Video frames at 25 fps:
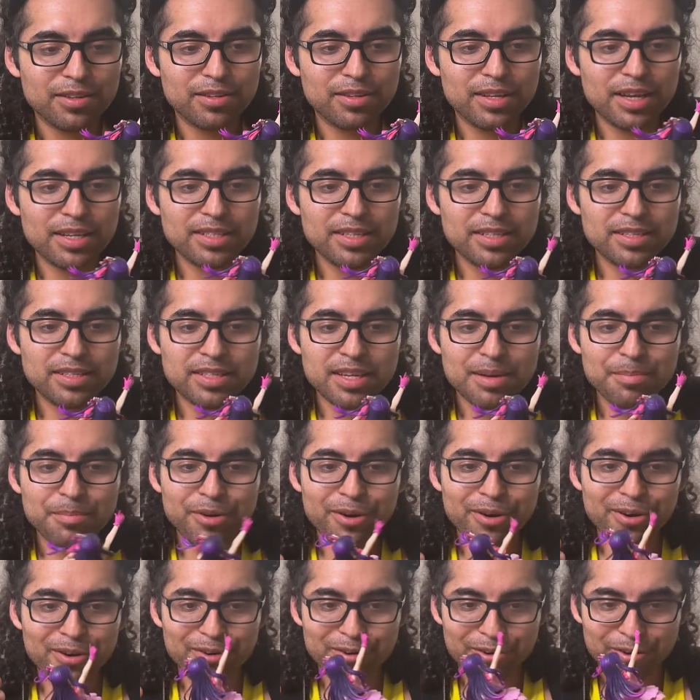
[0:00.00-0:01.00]
Let's assemble
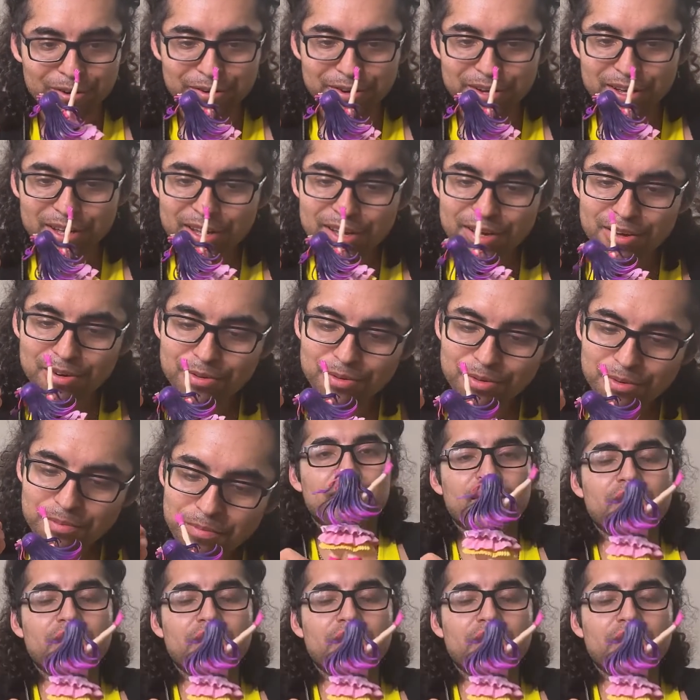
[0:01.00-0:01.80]
for her now.